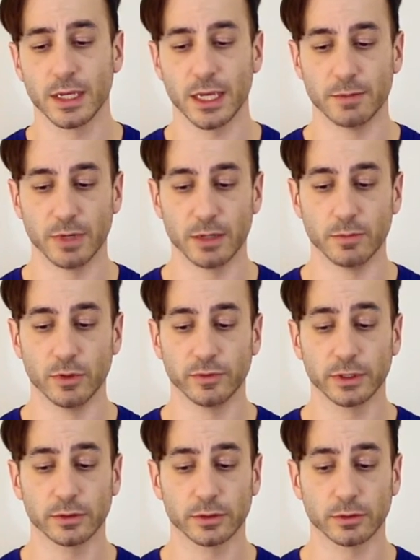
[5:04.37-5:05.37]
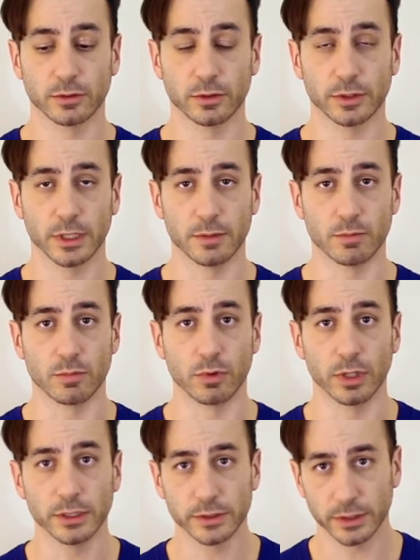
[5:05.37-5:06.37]
am I moving toward
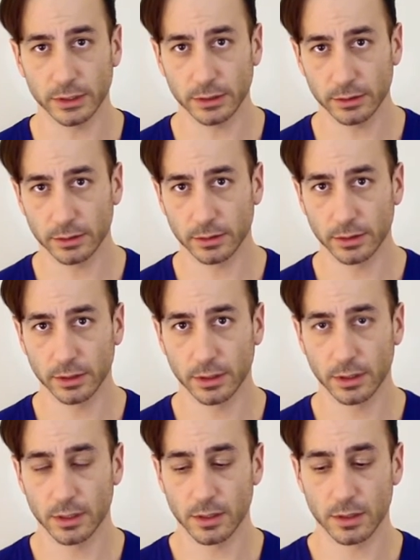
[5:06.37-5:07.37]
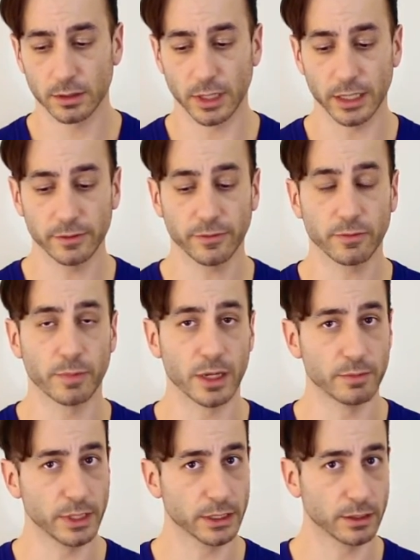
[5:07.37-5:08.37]
embracing life
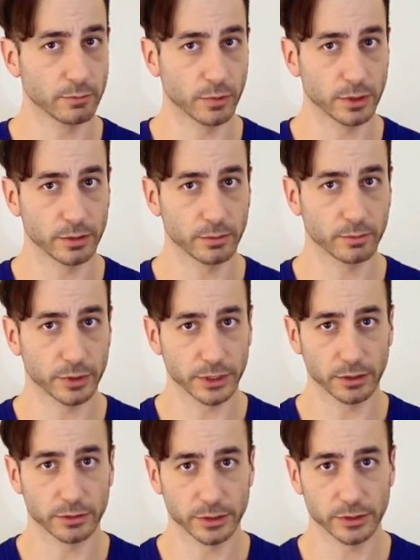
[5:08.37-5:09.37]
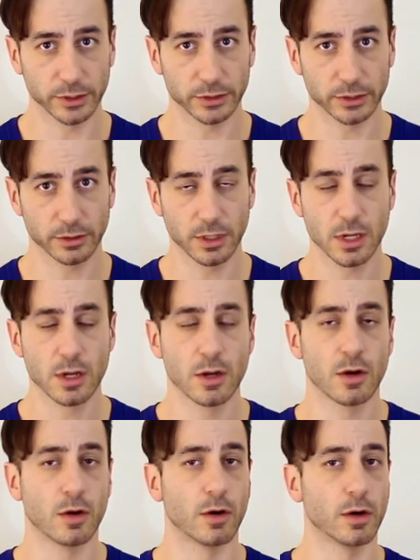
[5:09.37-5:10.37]
by making one particular decision
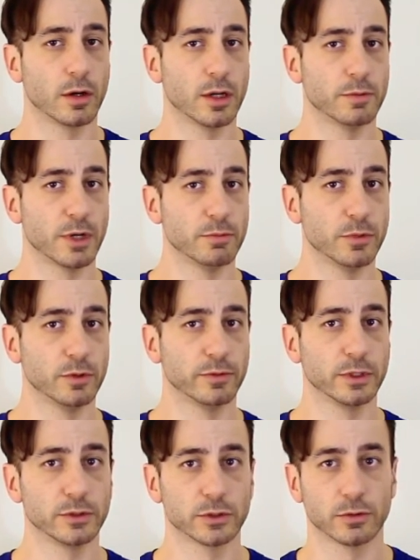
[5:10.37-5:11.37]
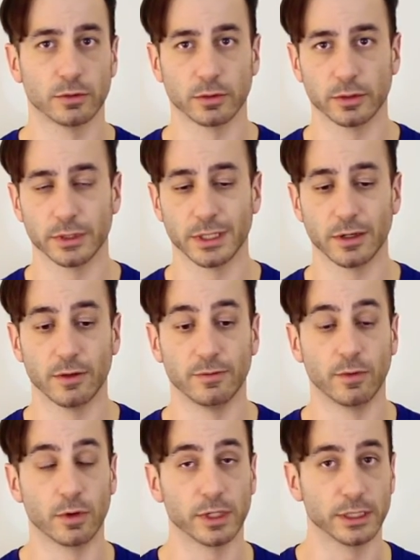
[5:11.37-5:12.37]
or am I moving toward
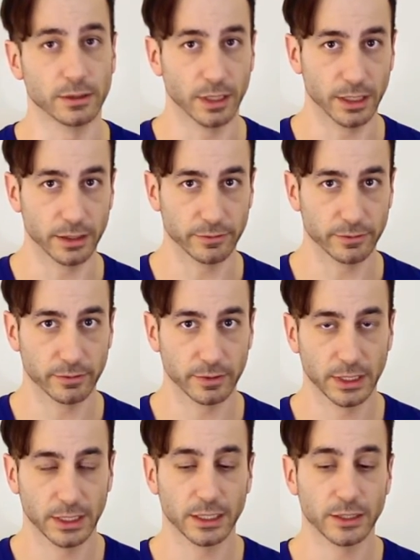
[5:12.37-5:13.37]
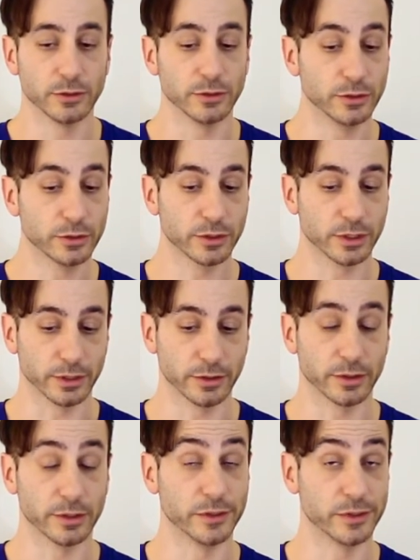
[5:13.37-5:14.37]
avoiding life? usually
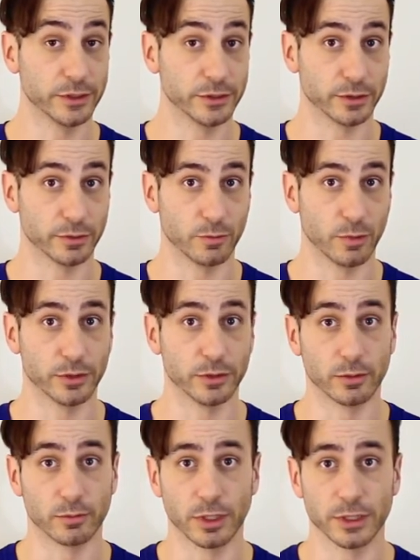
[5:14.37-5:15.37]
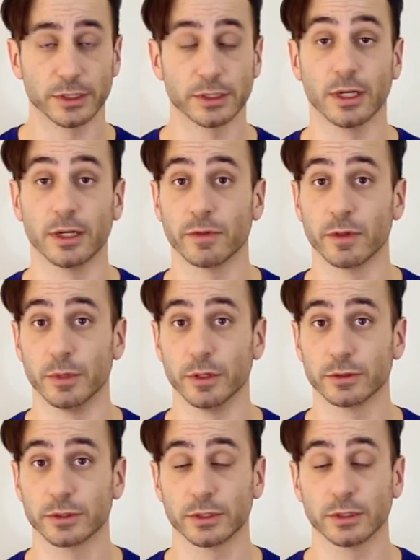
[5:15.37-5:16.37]
the decision where you're embracing life the
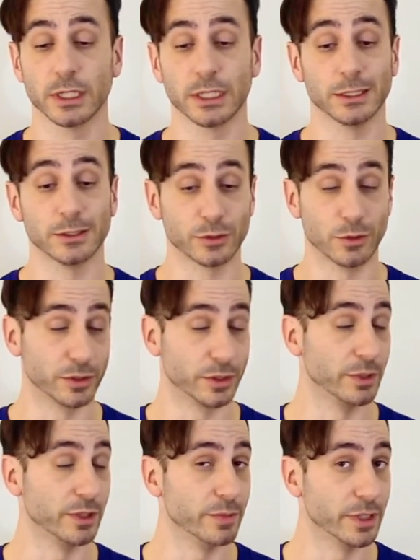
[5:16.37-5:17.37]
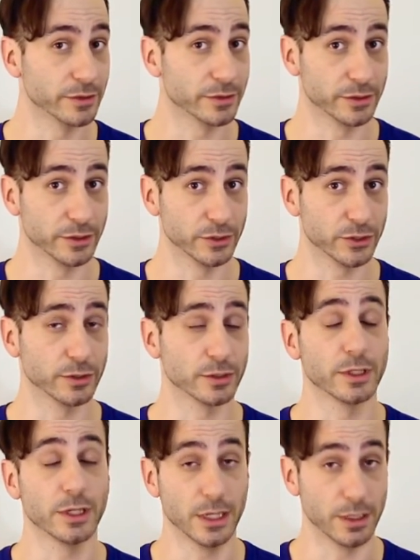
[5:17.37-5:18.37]
most is going to be the best decision
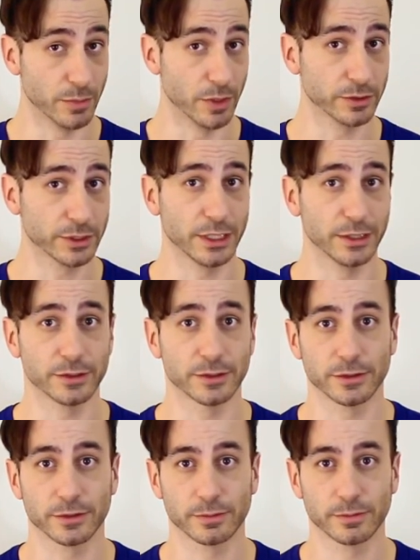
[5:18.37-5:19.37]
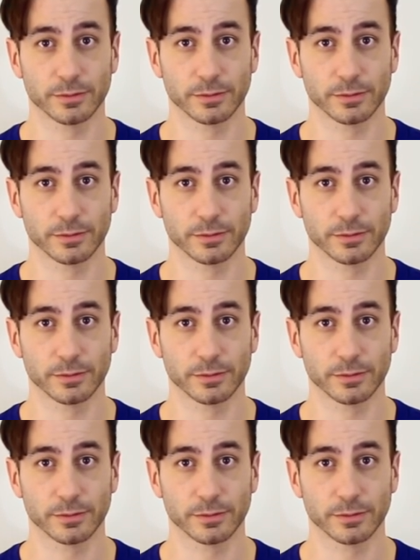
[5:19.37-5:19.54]
in most cases.